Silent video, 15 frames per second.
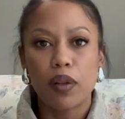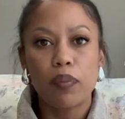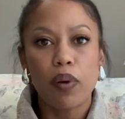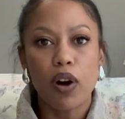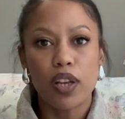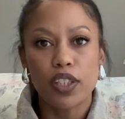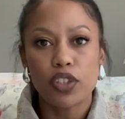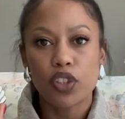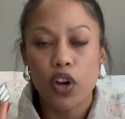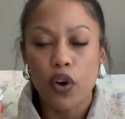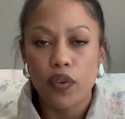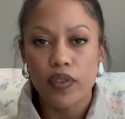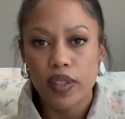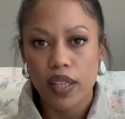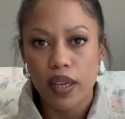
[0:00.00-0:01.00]
polish
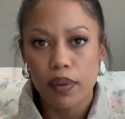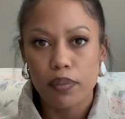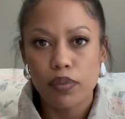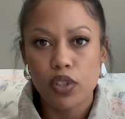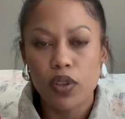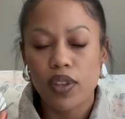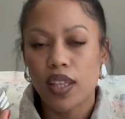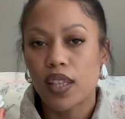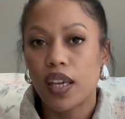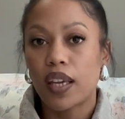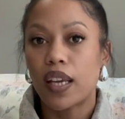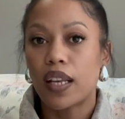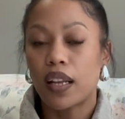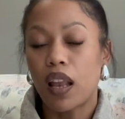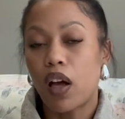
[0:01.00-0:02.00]
over them so that they
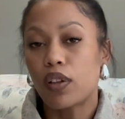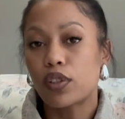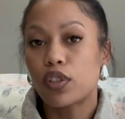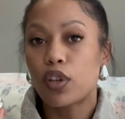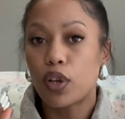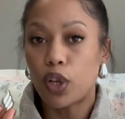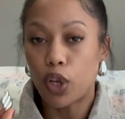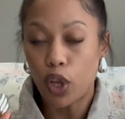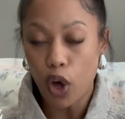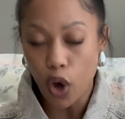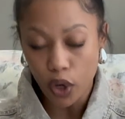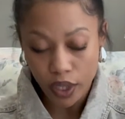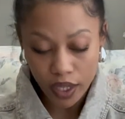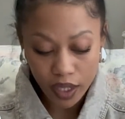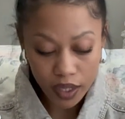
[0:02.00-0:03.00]
can last
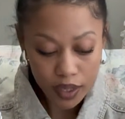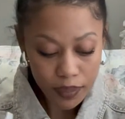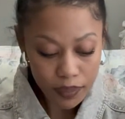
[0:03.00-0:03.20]
longer.